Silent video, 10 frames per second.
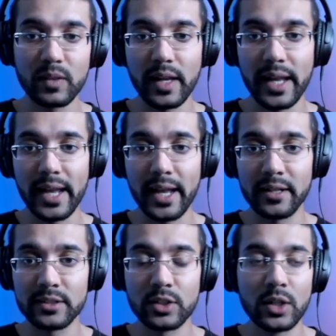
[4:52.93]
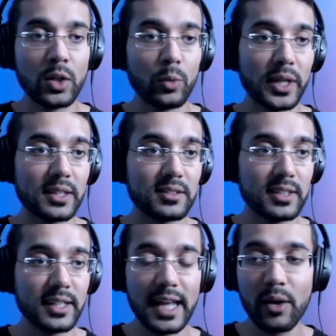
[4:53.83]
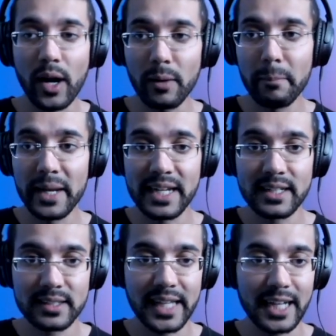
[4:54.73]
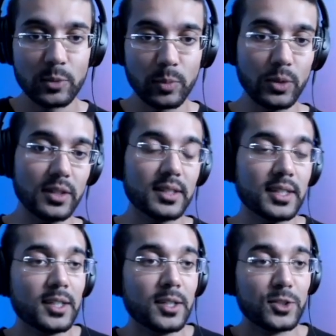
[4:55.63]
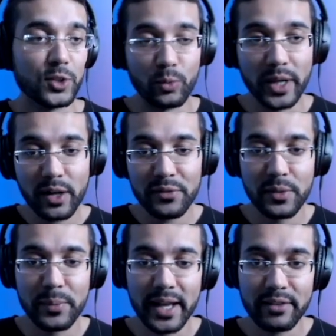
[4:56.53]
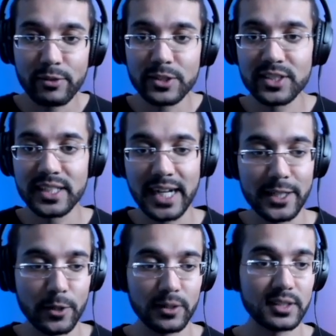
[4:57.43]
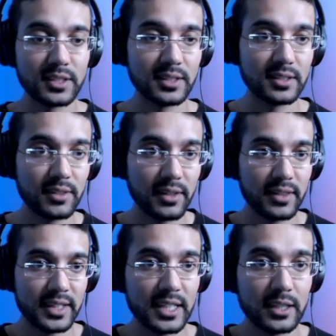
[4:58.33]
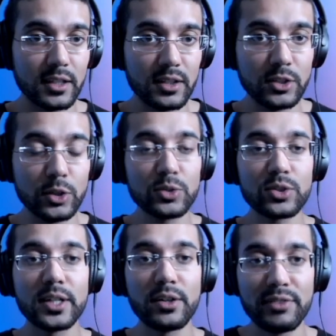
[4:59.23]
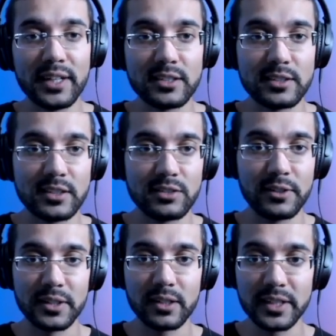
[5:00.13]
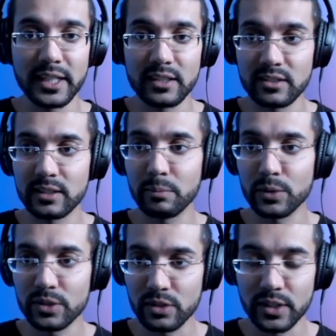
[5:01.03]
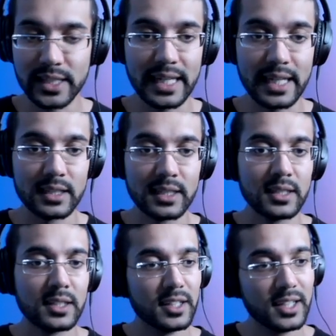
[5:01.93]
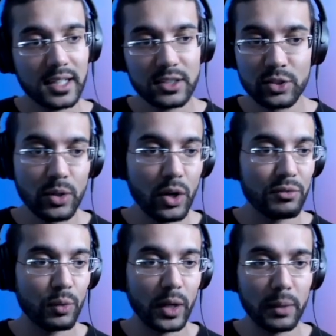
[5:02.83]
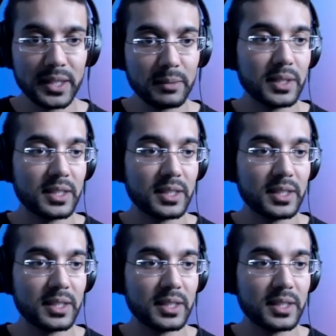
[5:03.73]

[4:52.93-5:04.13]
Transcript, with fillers: and we can see now our main dashboard. So right off the bat, first thing I notice is the user interface is very clean. It's simple to look at, not too overwhelming, but